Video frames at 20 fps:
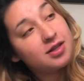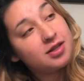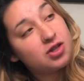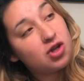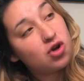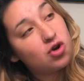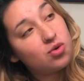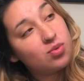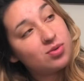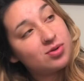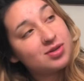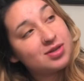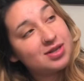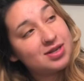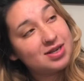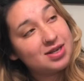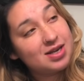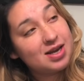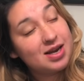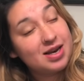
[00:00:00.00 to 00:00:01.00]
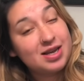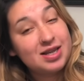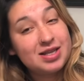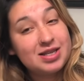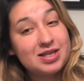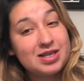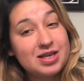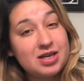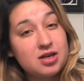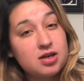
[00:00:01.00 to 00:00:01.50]
So we'll see.
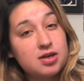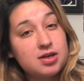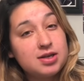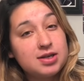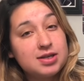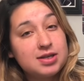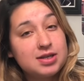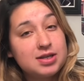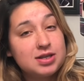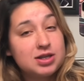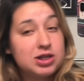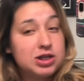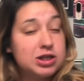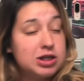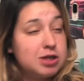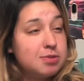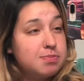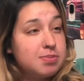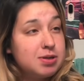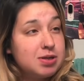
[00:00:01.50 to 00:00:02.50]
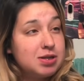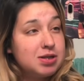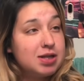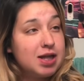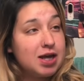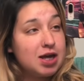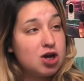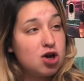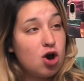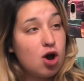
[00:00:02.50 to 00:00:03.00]
Anicia is still sleeping,
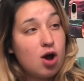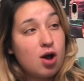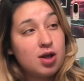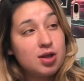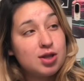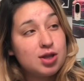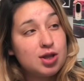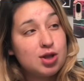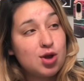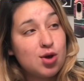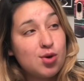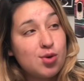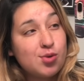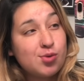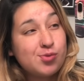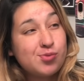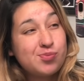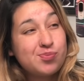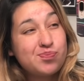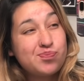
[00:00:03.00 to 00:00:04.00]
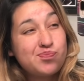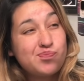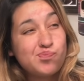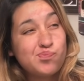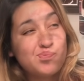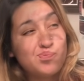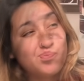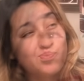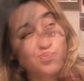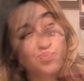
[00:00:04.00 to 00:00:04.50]
thank God. So
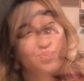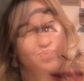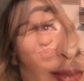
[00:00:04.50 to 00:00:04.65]
she